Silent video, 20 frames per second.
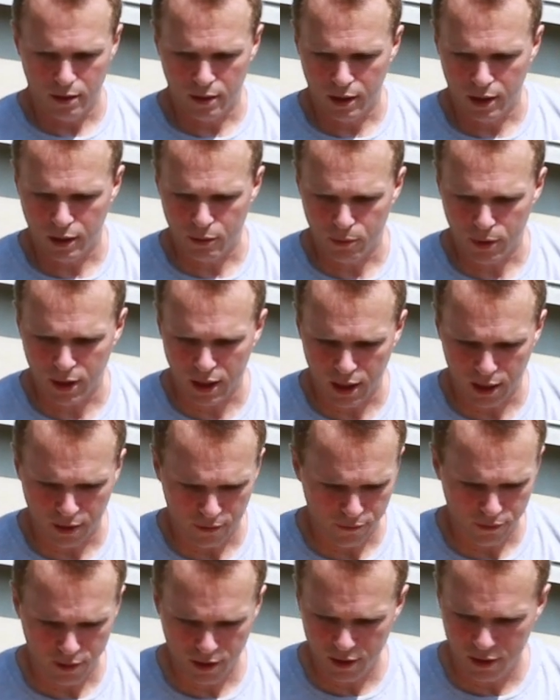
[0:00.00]
There we
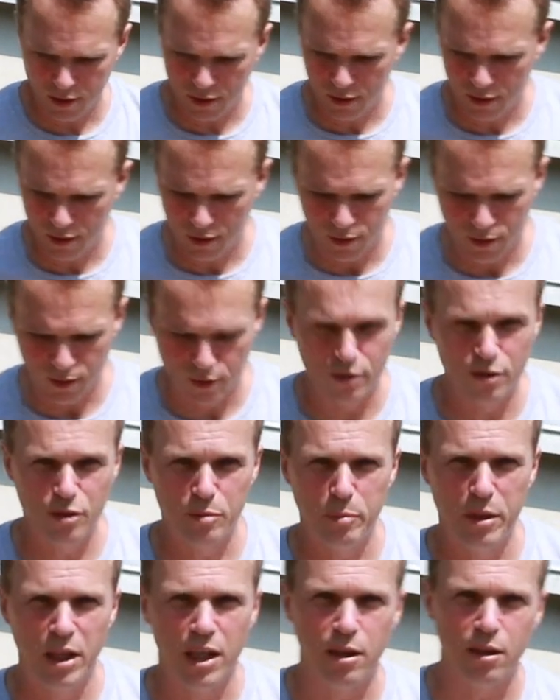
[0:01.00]
have the
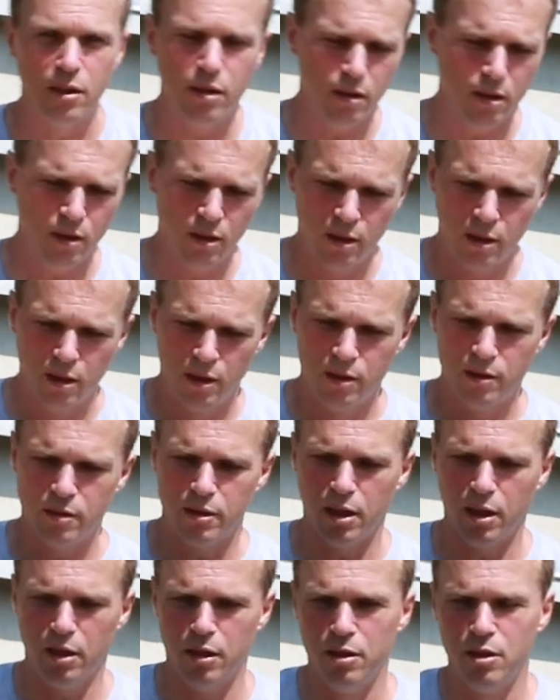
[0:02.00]
speaker.
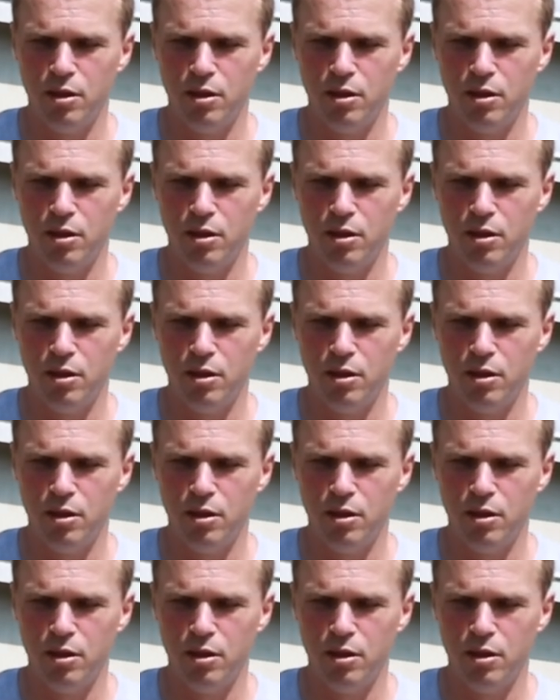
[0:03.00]
It's got